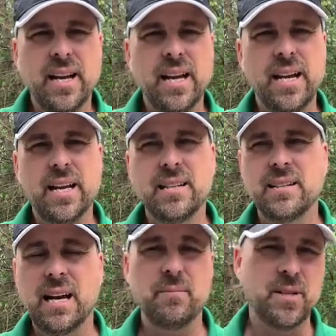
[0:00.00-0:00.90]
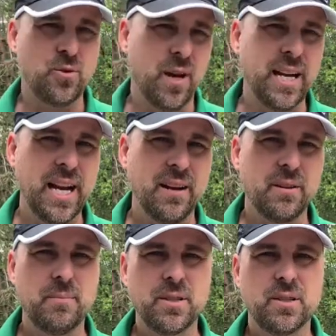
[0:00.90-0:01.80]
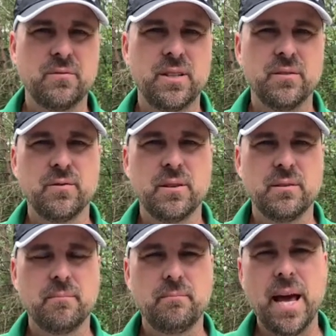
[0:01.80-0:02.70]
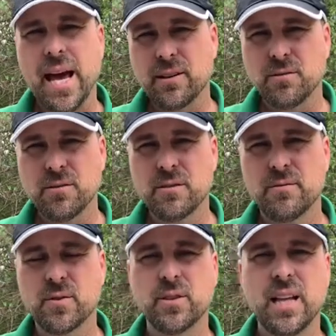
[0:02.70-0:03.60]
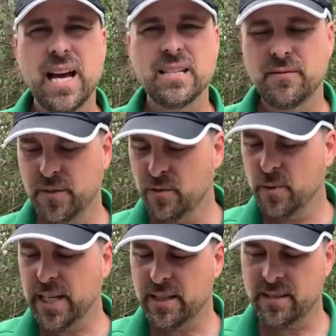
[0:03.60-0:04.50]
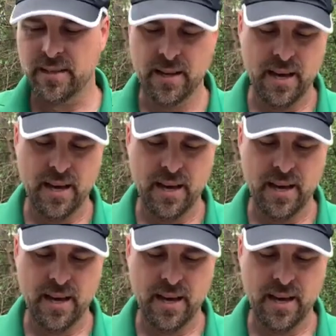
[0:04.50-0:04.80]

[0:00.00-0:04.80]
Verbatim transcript: and I've been trying out a bunch of different paddles for the last few weeks,